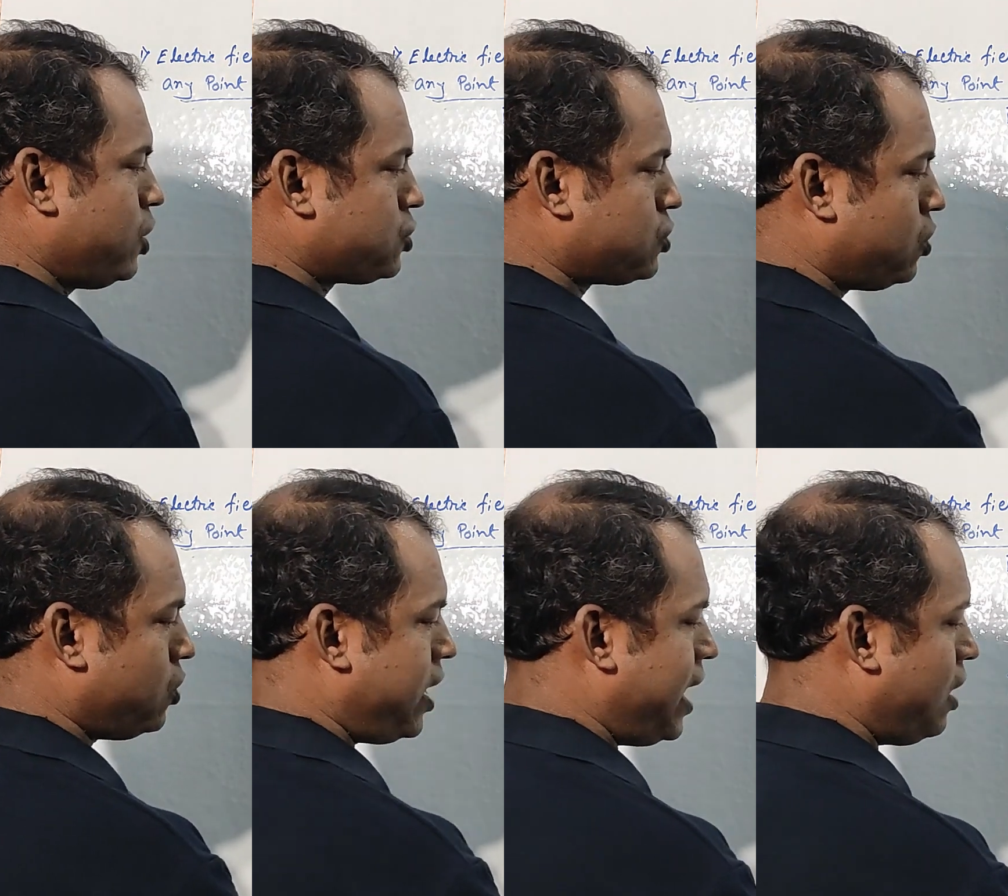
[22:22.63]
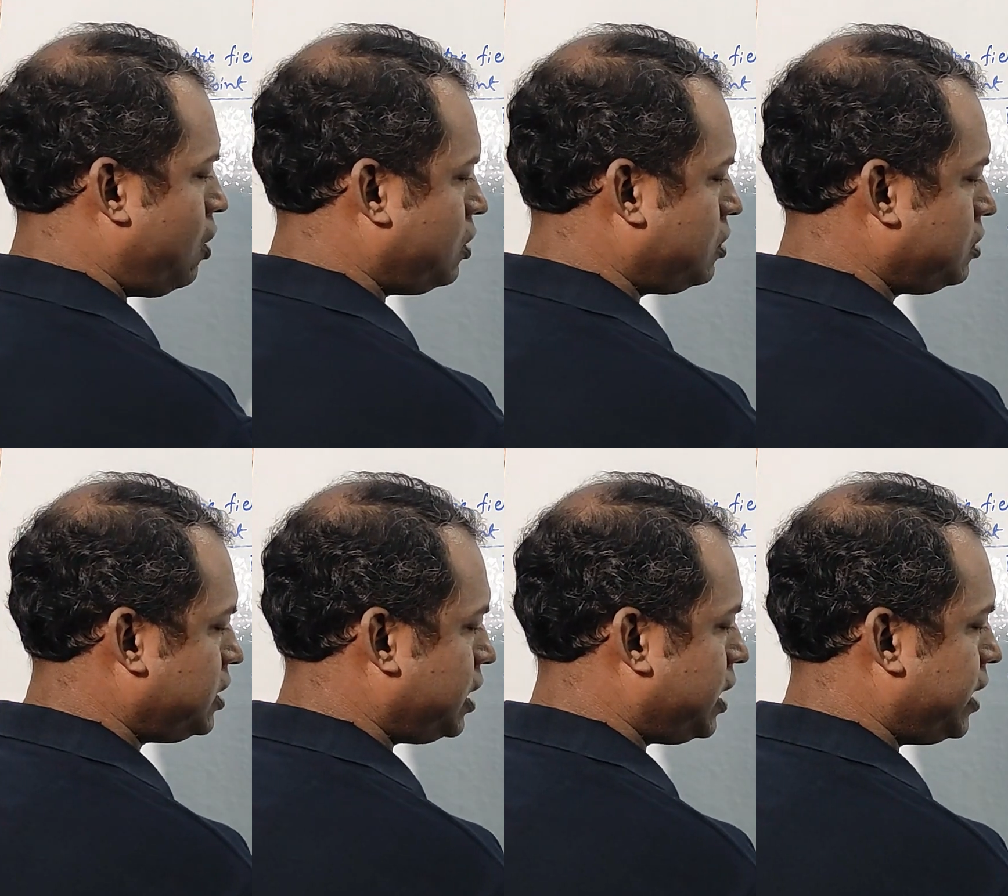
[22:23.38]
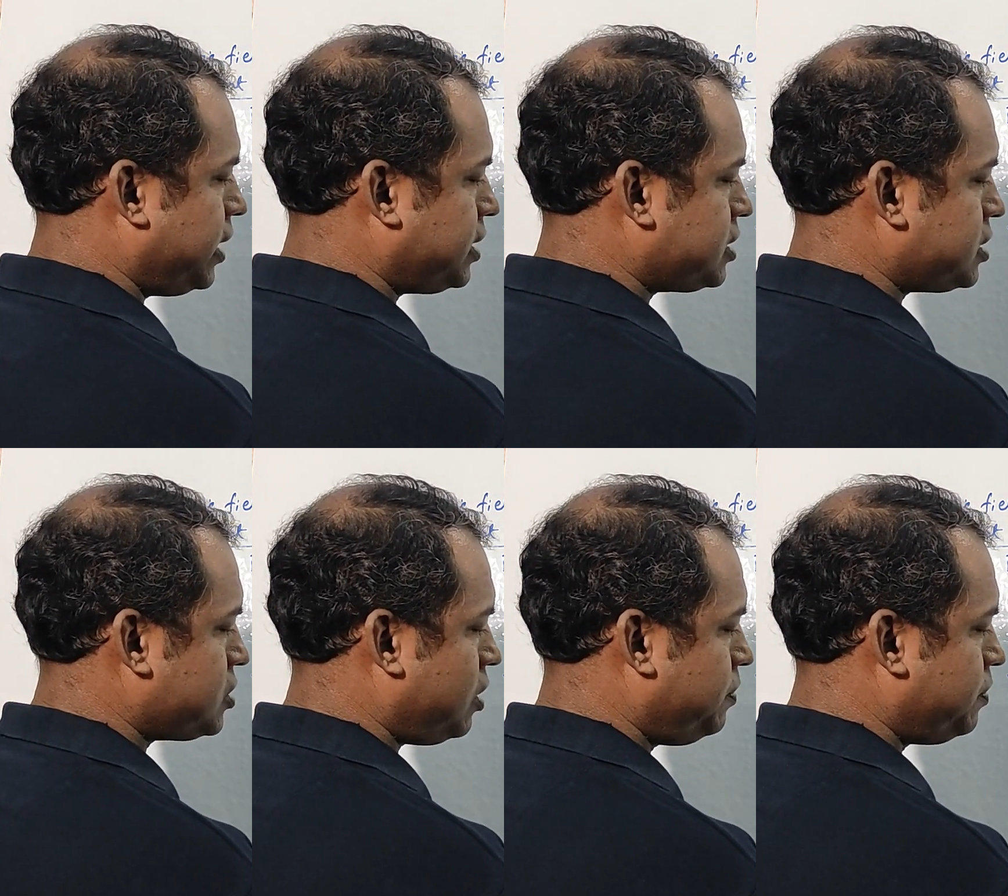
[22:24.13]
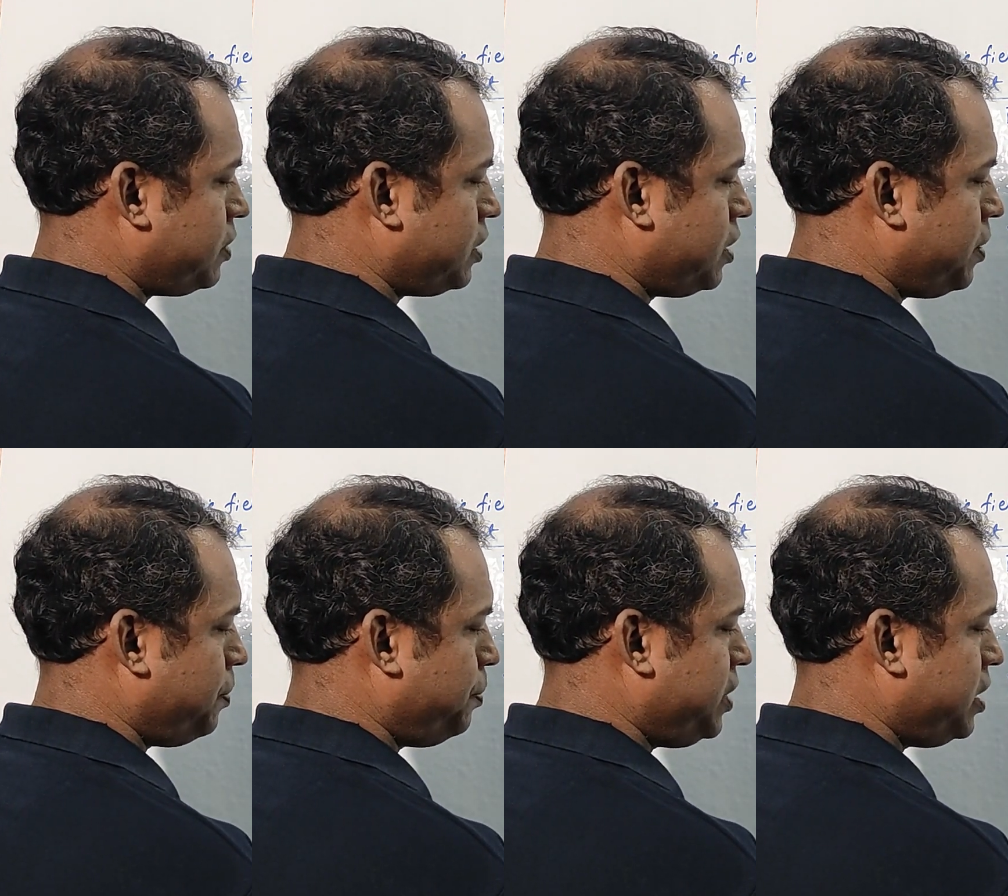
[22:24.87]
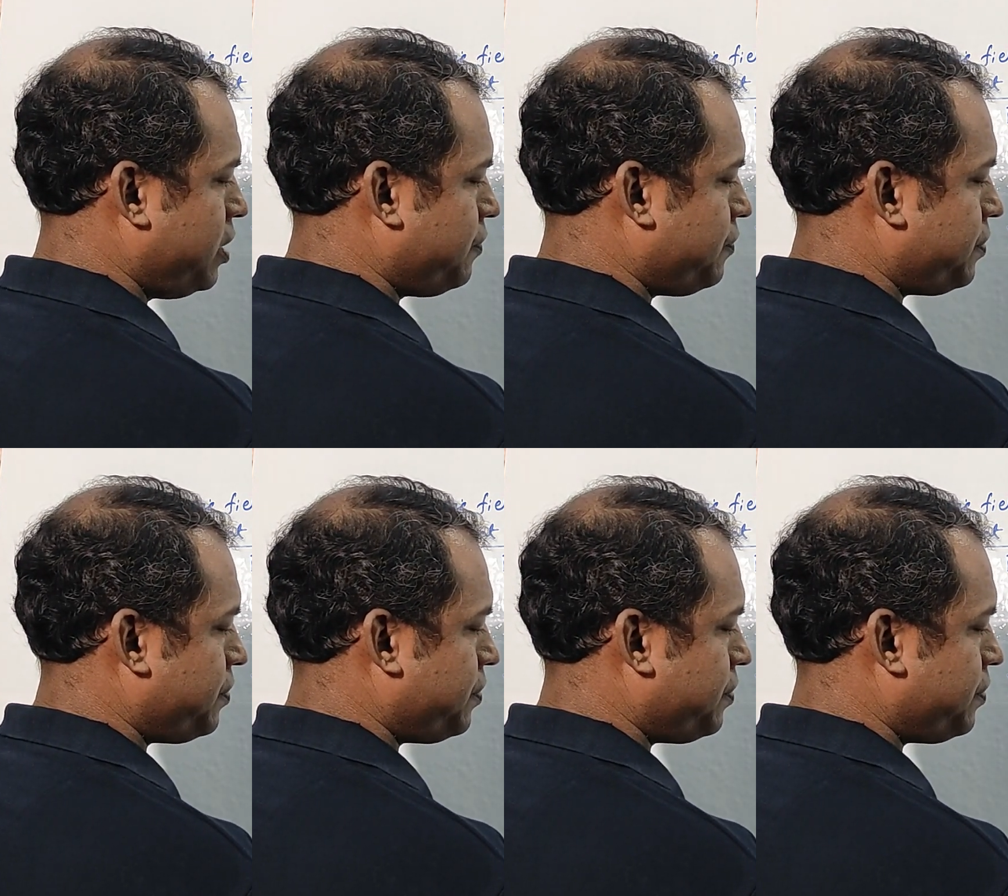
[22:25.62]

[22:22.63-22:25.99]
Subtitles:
So along the directions of PF.